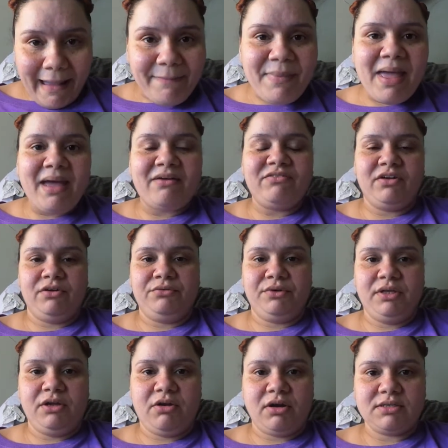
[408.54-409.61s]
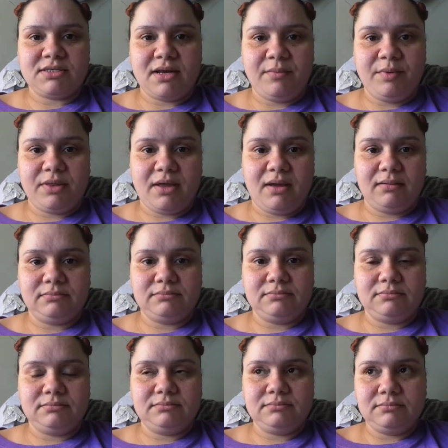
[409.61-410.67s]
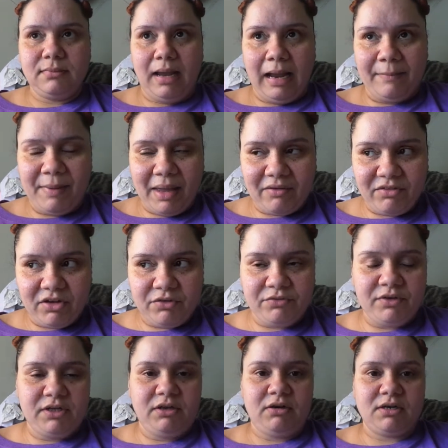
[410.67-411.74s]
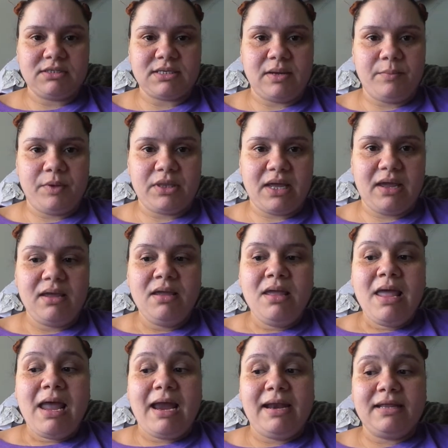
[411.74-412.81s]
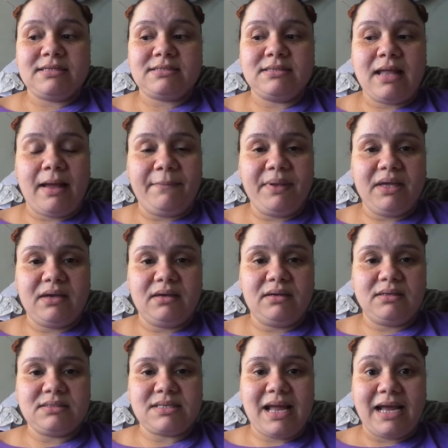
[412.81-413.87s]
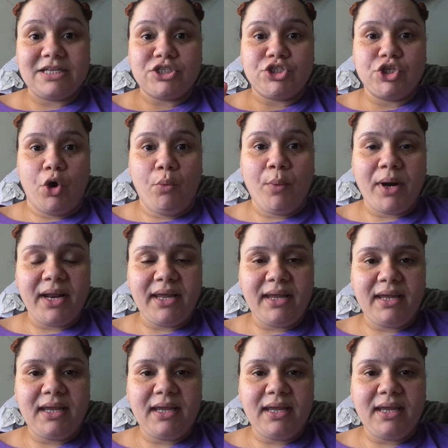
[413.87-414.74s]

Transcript: I'm having a really hard time with that. I'm having a really hard time with that. And it's not because I don't want